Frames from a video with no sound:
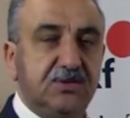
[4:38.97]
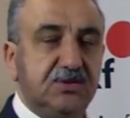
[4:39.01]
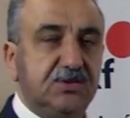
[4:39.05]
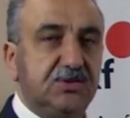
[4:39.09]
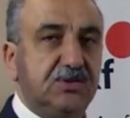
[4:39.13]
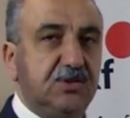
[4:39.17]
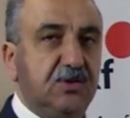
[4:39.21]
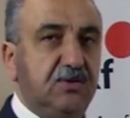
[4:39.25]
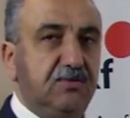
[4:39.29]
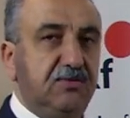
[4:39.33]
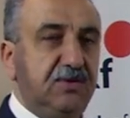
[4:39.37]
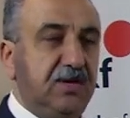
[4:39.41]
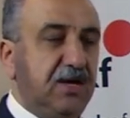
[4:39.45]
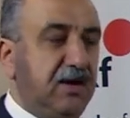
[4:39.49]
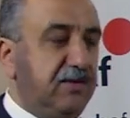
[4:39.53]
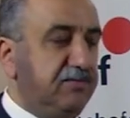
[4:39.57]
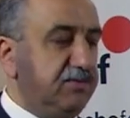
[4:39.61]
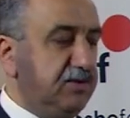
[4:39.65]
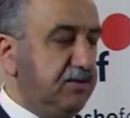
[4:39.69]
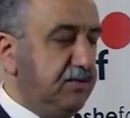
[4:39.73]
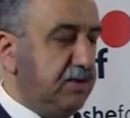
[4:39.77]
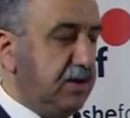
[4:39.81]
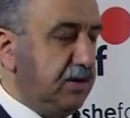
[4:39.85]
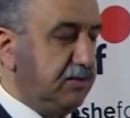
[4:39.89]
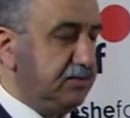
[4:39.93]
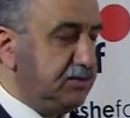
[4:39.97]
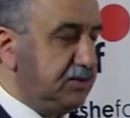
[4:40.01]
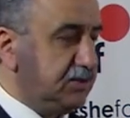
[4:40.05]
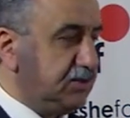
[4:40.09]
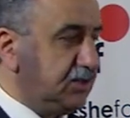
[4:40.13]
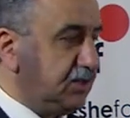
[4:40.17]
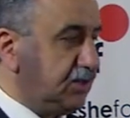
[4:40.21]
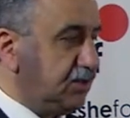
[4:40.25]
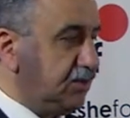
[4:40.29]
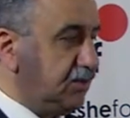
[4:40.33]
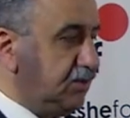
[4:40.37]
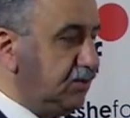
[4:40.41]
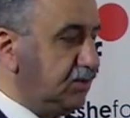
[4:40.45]
So we have developed a
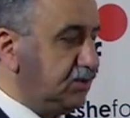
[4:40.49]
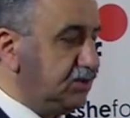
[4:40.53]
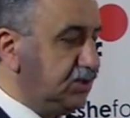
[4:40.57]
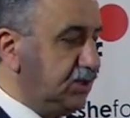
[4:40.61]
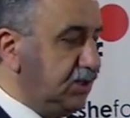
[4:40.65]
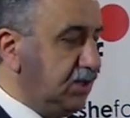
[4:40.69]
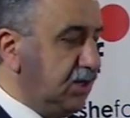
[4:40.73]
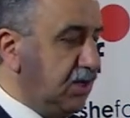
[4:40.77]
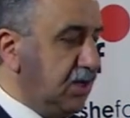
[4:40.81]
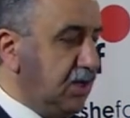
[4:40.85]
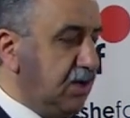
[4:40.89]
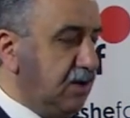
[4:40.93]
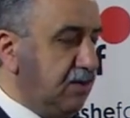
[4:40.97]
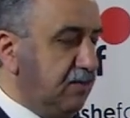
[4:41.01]
technology